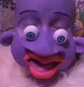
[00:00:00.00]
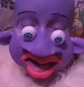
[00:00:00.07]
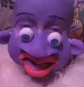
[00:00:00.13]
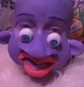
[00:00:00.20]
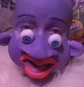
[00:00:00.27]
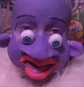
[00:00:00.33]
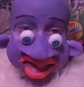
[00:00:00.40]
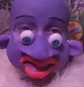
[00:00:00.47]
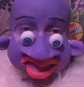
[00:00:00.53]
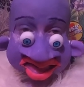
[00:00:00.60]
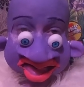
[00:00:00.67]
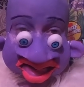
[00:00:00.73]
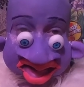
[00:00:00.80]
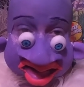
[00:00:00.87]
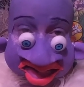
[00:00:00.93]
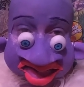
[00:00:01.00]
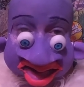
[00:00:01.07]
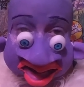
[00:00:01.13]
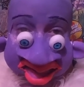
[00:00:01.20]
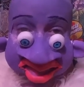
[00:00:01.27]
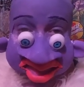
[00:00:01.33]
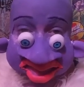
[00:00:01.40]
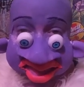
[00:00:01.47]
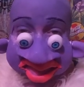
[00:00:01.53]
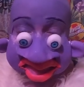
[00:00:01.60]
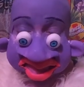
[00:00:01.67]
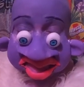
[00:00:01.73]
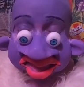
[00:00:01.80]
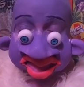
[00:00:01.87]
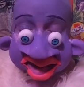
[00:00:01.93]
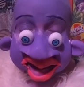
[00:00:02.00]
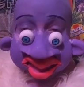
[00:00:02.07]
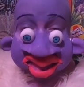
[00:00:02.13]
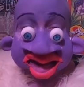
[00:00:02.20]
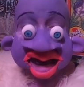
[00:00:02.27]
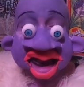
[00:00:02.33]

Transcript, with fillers: And I'll see you next time. Happy